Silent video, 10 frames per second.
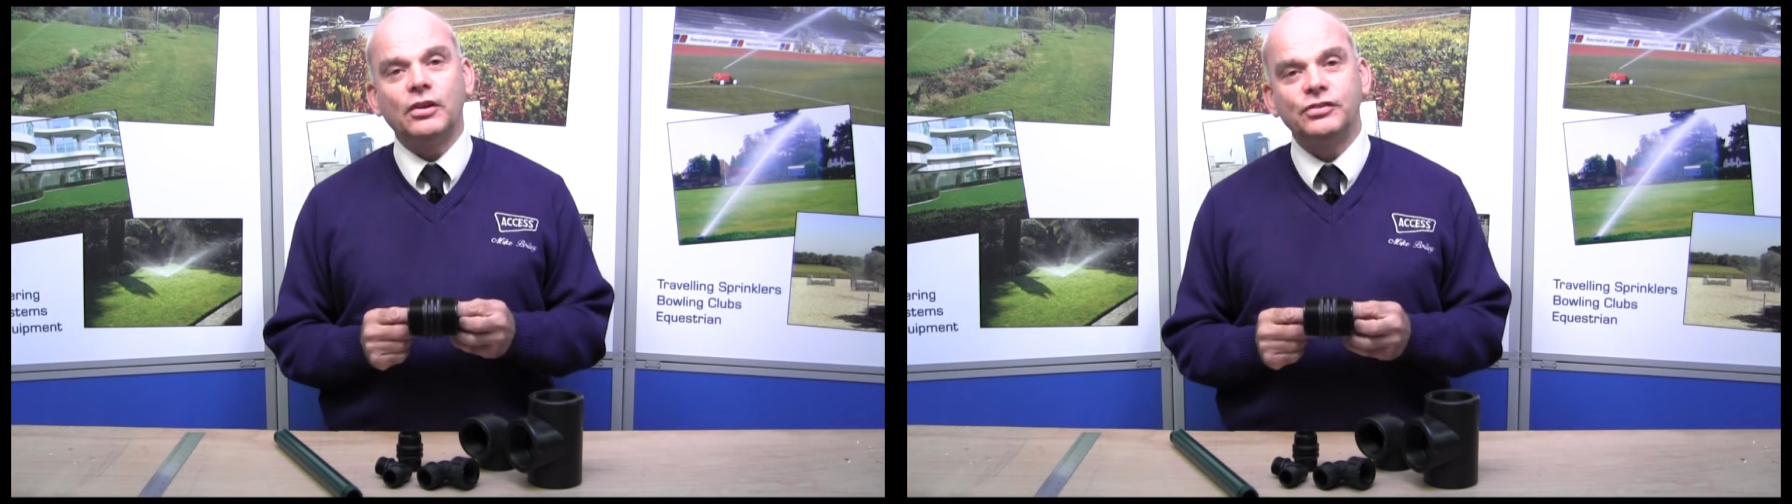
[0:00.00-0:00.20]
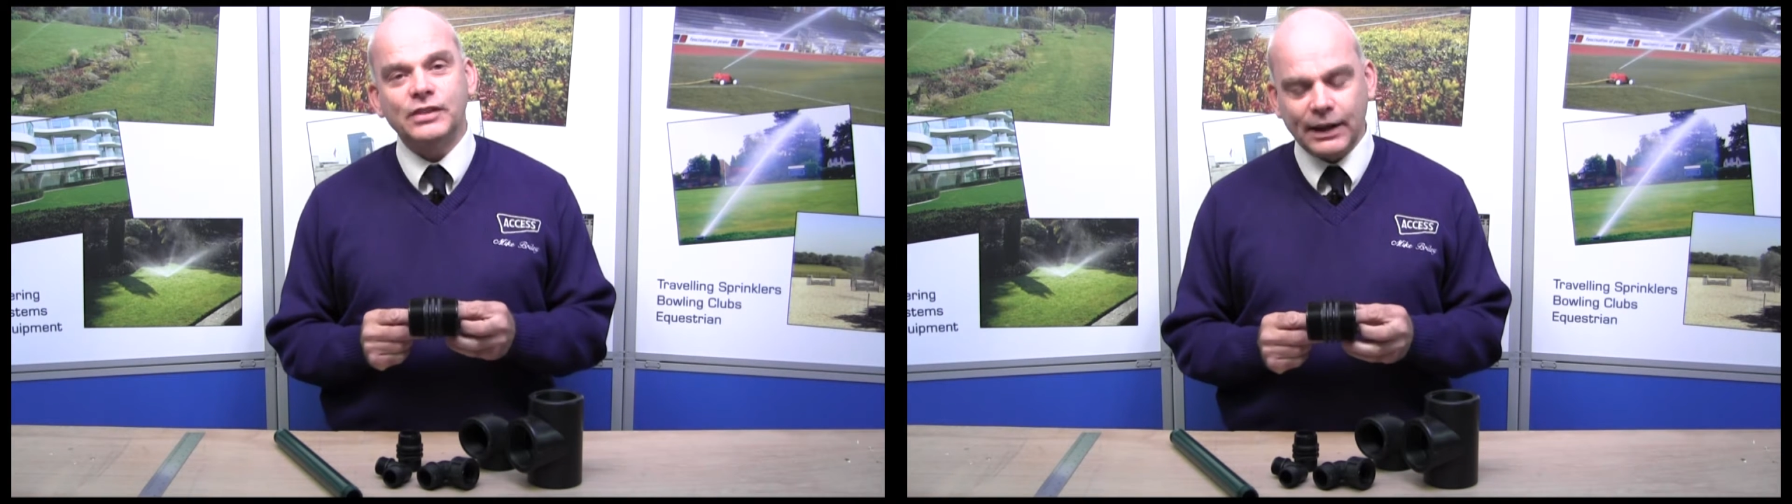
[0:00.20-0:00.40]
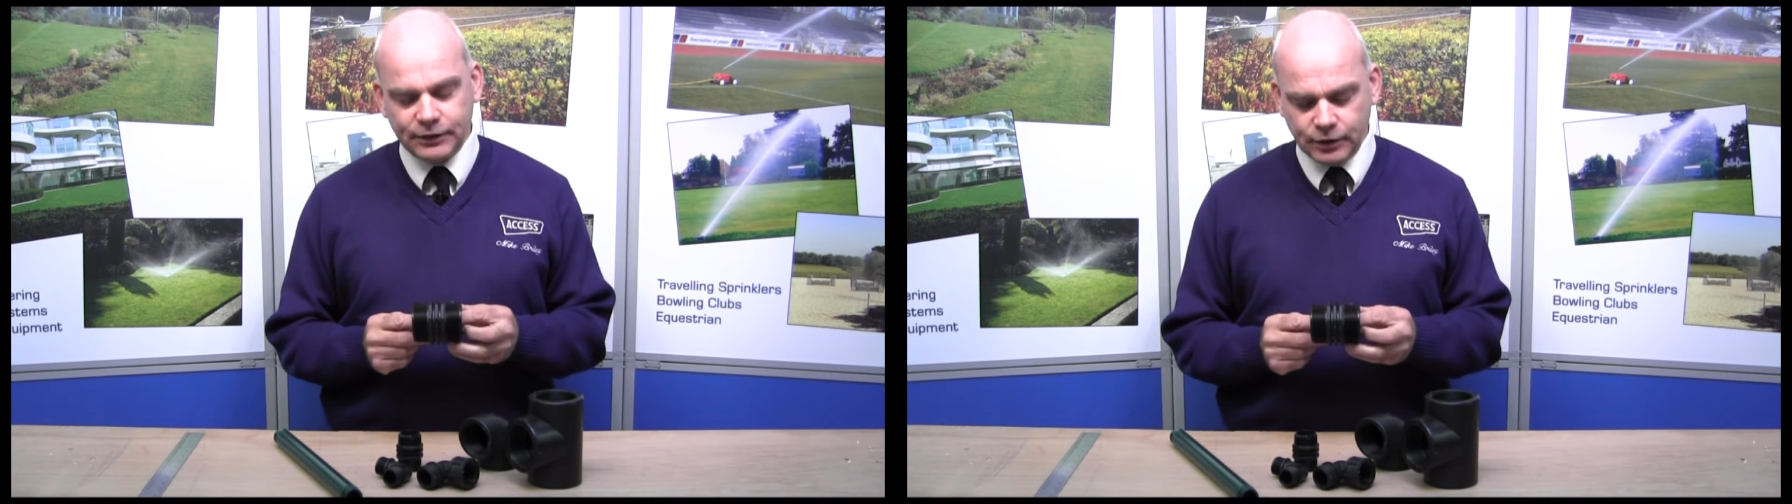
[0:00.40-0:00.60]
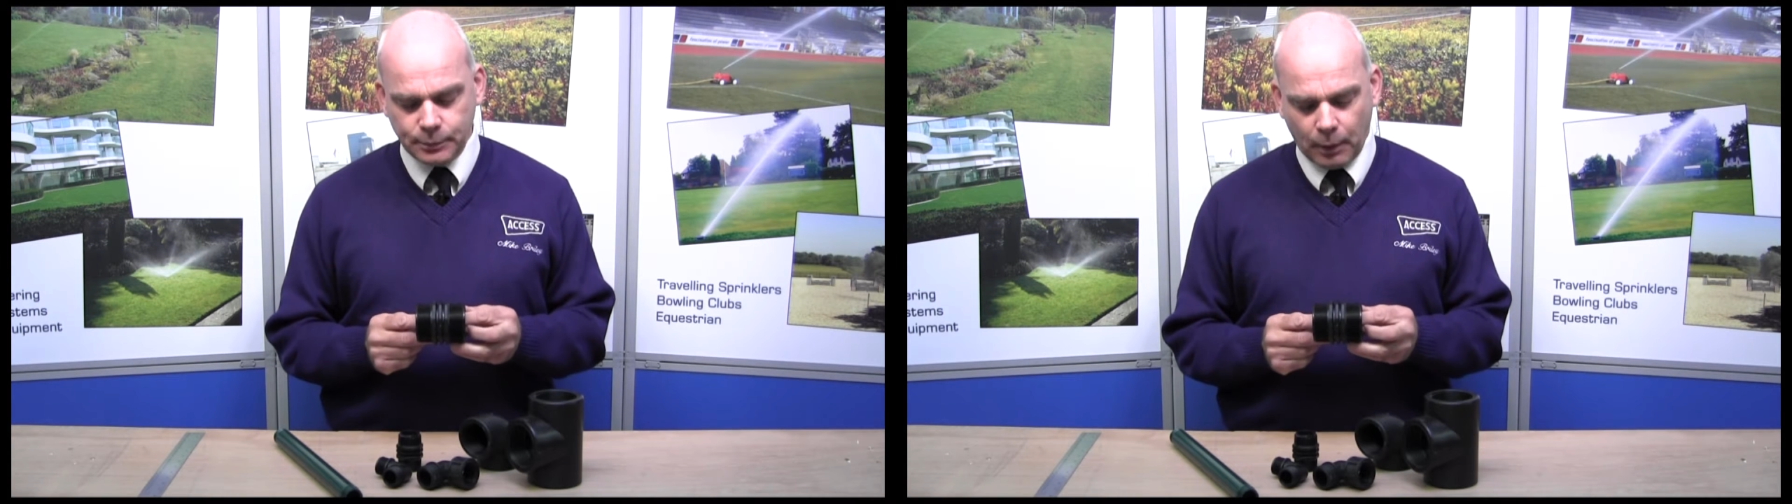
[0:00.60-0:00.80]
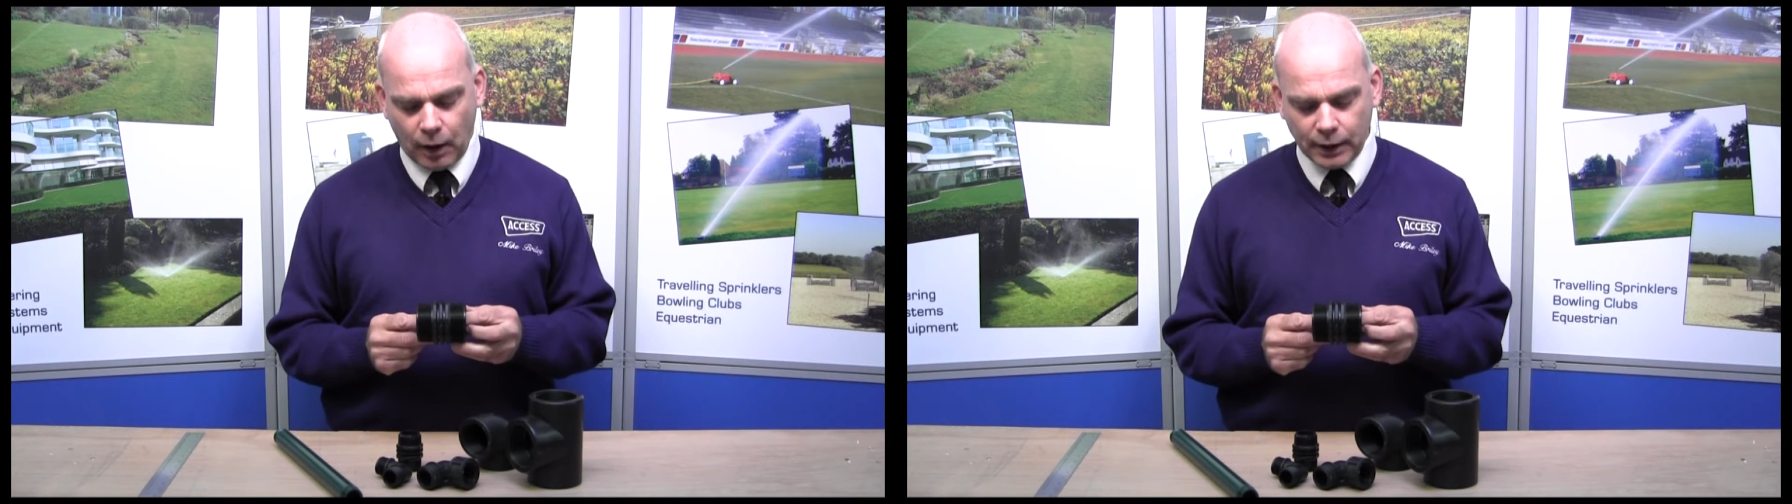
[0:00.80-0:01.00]

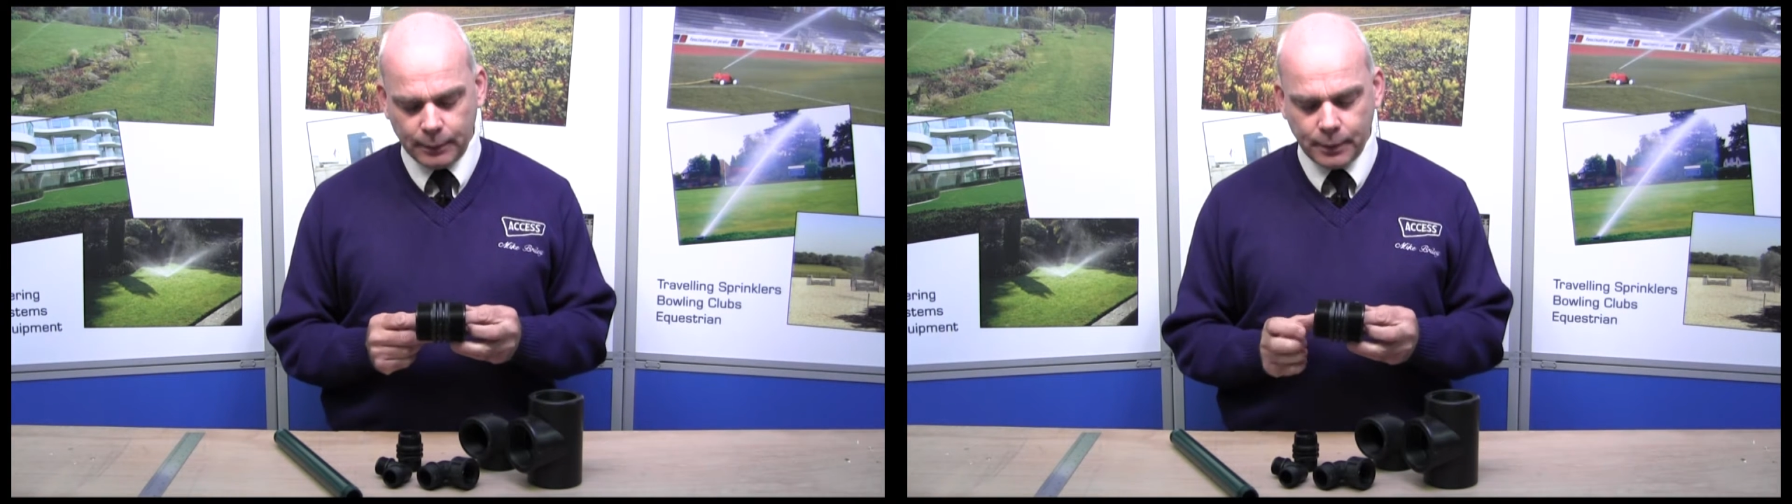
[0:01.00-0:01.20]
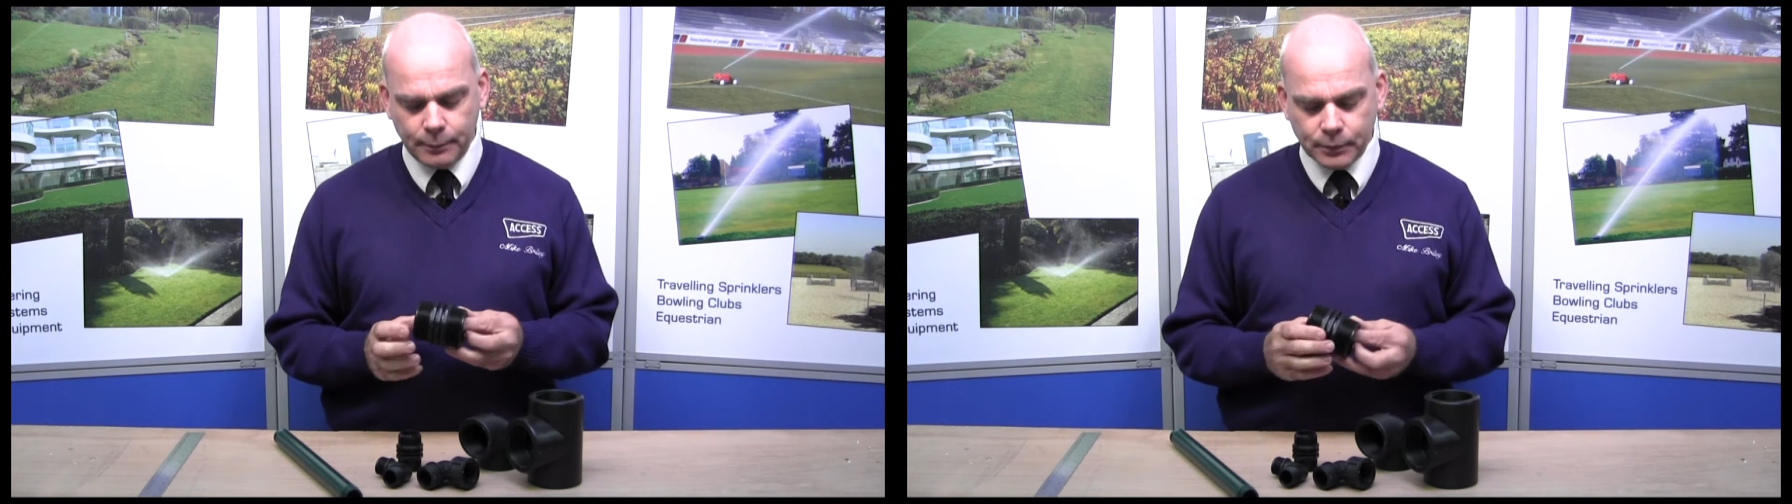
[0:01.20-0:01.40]
Standard Pipe,